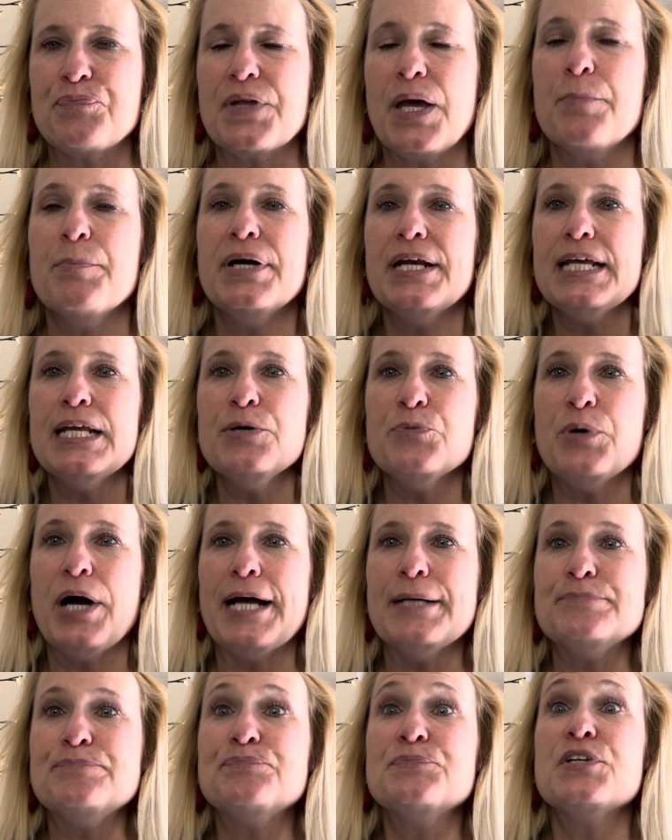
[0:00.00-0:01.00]
but anyway,
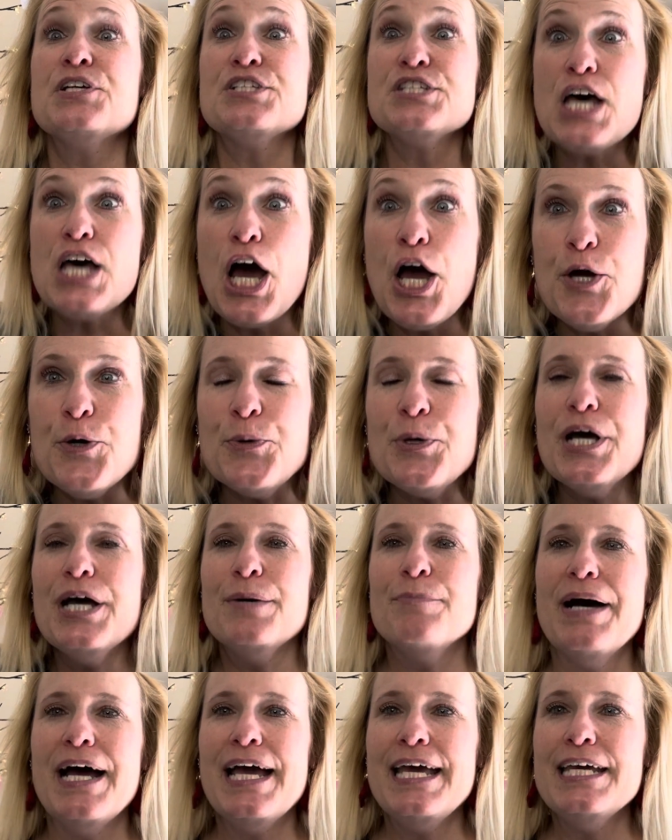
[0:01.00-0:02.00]
so
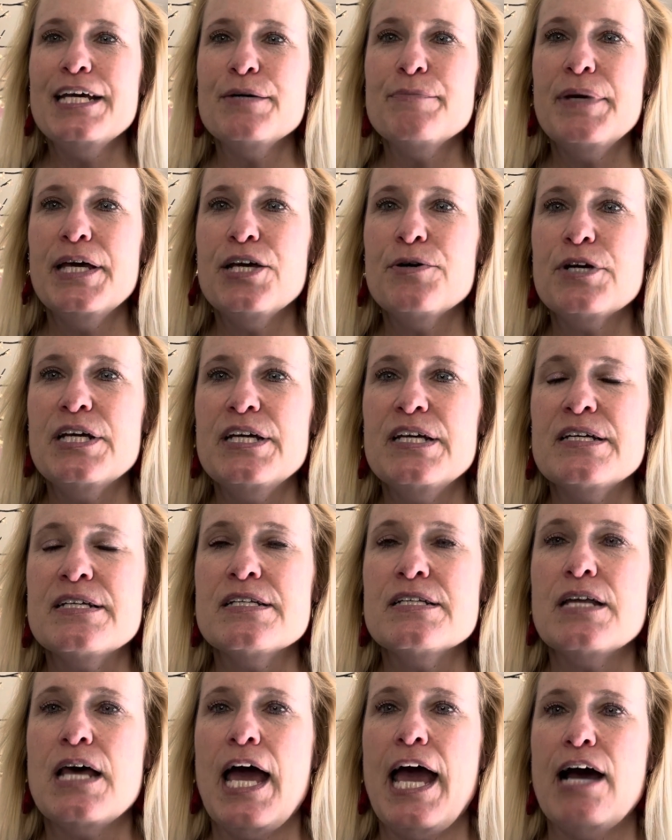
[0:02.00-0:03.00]
my Aunt
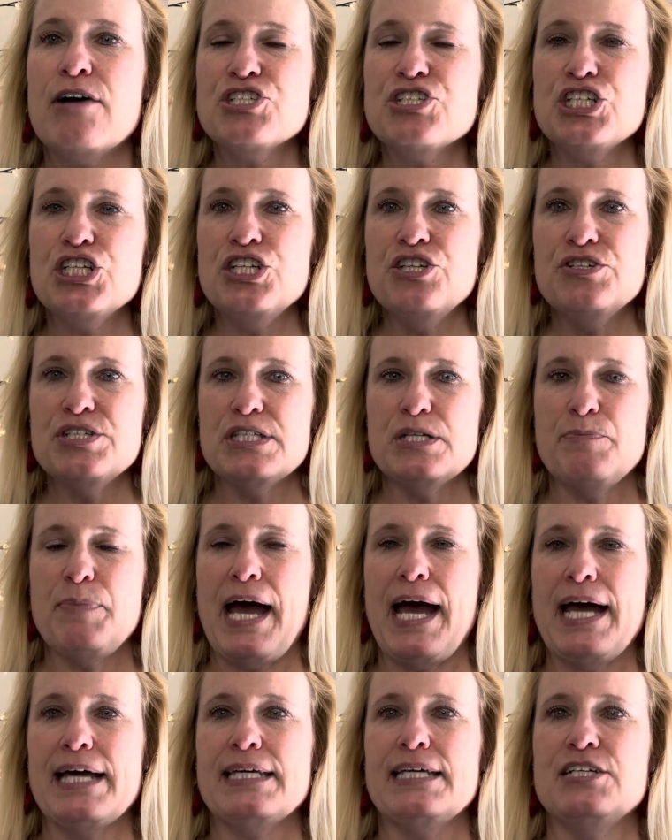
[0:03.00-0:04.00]
Marion, how she used to
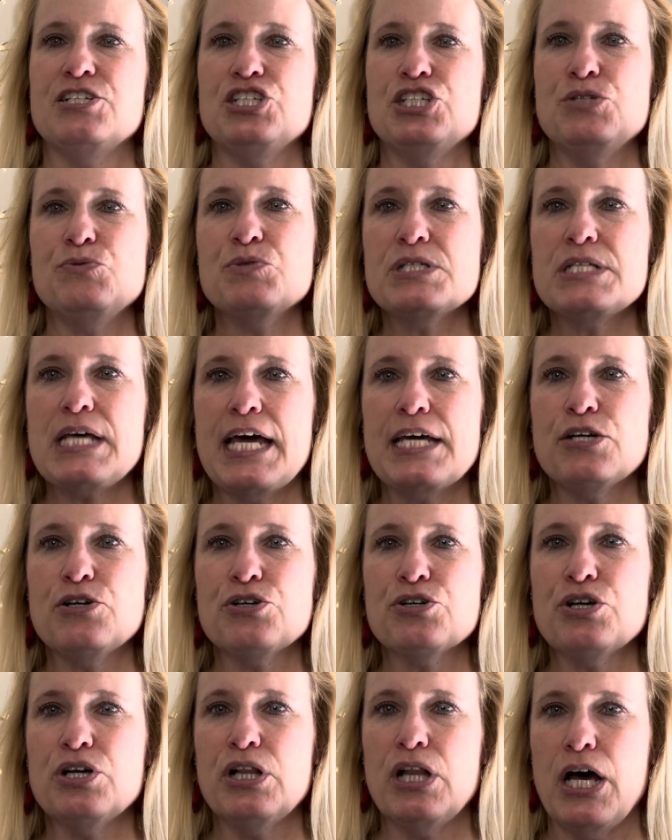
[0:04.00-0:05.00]
pack is she would take her
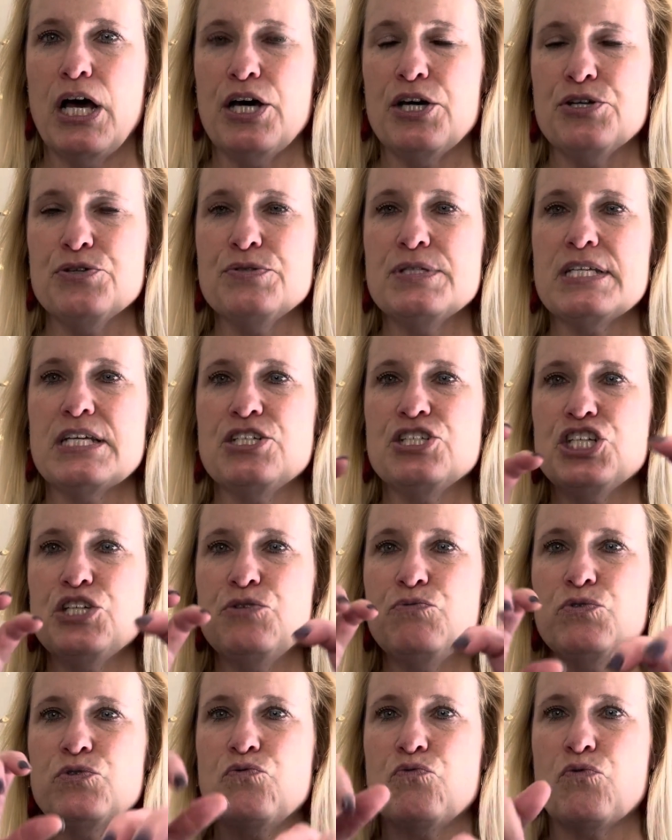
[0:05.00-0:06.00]
clothes and she
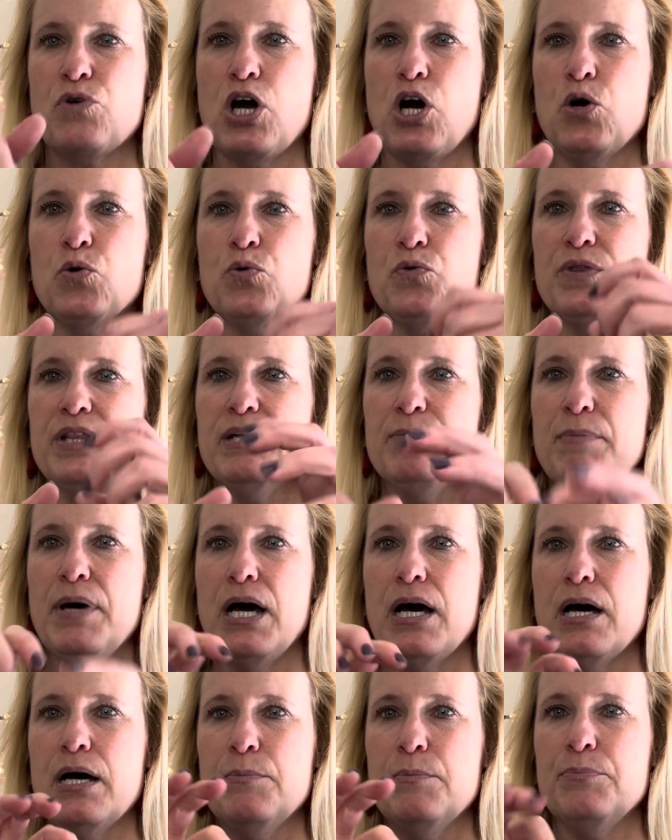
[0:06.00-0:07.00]
would roll them
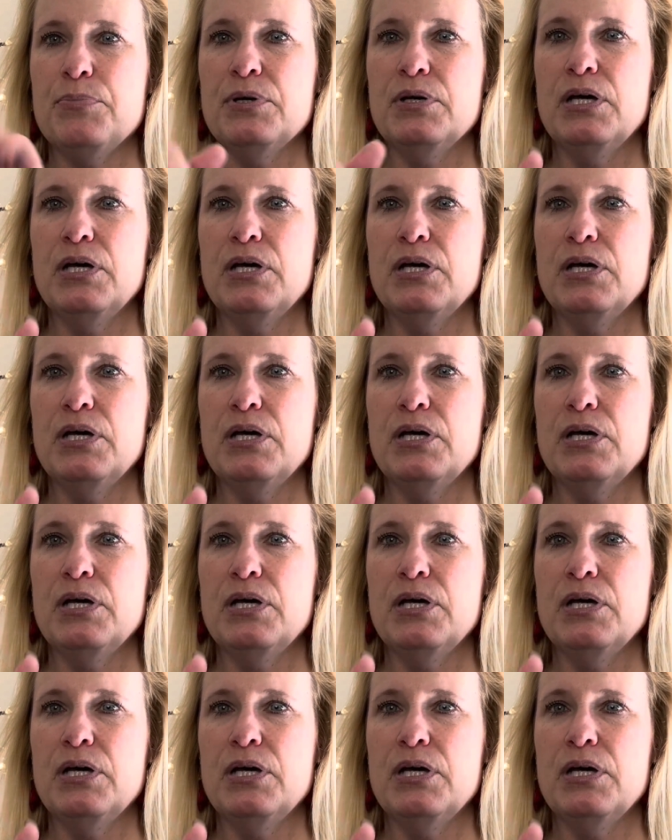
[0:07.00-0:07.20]
up